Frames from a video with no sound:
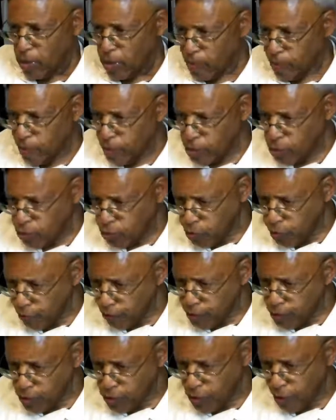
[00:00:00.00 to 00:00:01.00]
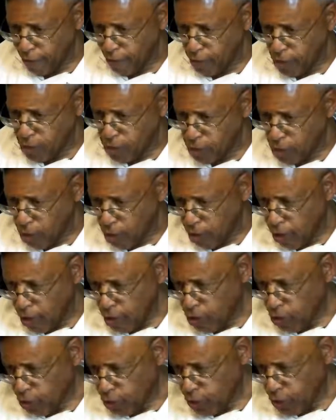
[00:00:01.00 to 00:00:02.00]
The mystery of the seven
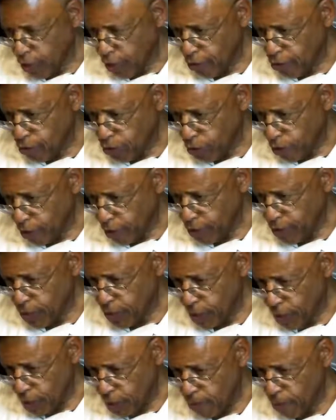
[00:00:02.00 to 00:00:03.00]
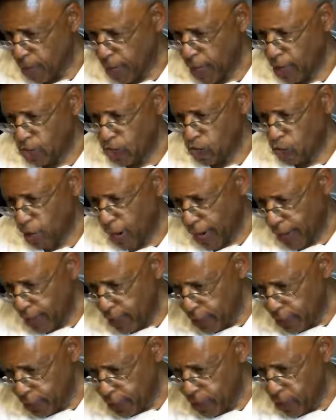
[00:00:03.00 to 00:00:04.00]
stars which thou sawest in my
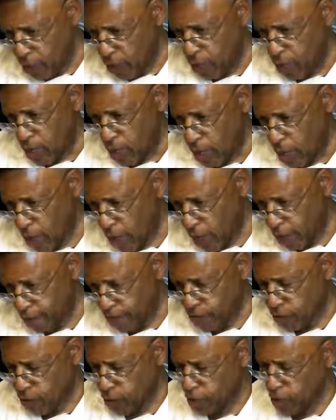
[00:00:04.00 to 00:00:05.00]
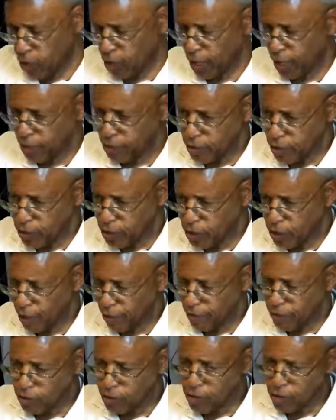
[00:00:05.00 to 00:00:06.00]
right hand. So he's got these
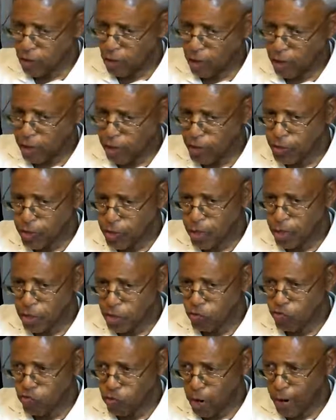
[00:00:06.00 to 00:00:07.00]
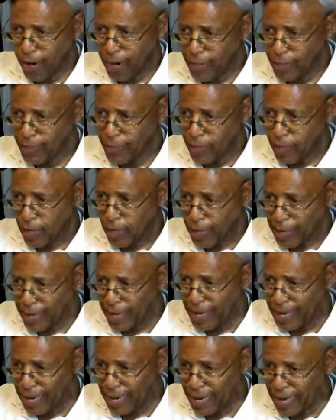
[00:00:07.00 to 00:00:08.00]
seven stars in his right
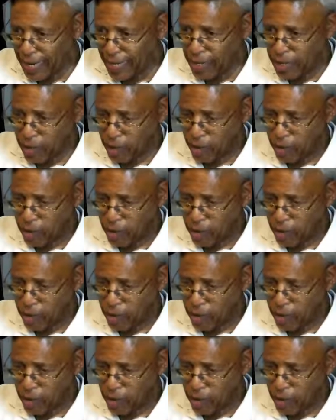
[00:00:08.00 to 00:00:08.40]
hand.